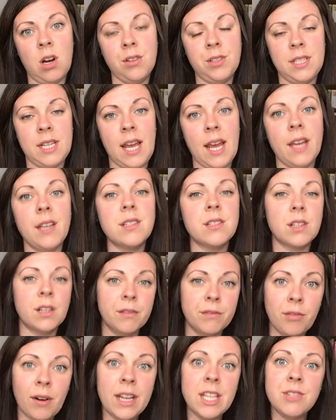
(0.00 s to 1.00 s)
context
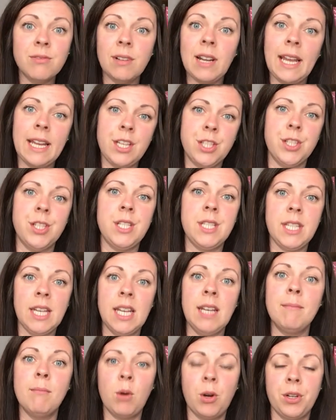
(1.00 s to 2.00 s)
of race relations
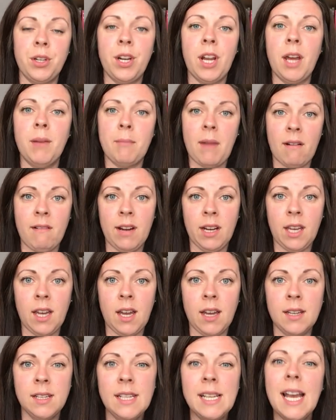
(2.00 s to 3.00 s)
in modern America,
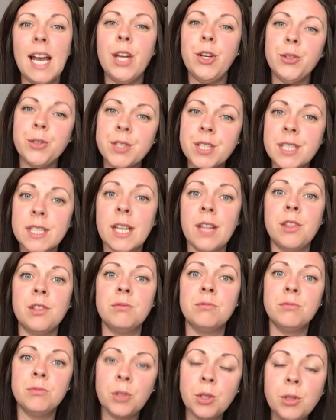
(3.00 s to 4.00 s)
and understand
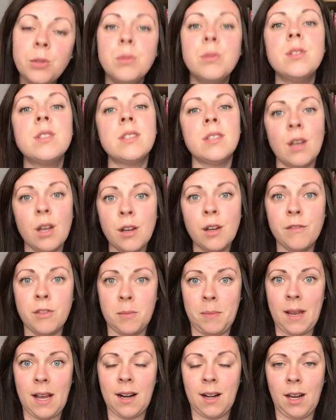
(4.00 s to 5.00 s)
the roots of the
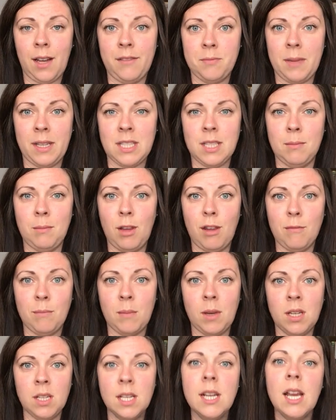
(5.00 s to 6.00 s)
Black Lives Matter
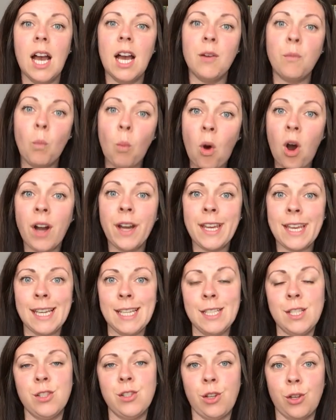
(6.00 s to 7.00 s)
movement and why it
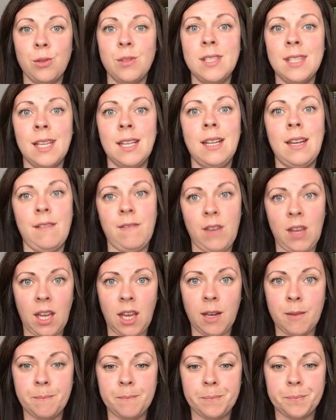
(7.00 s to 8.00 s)
is so
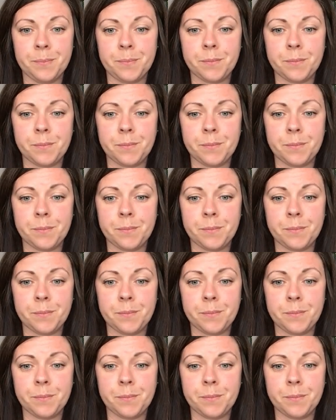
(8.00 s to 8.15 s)
significant.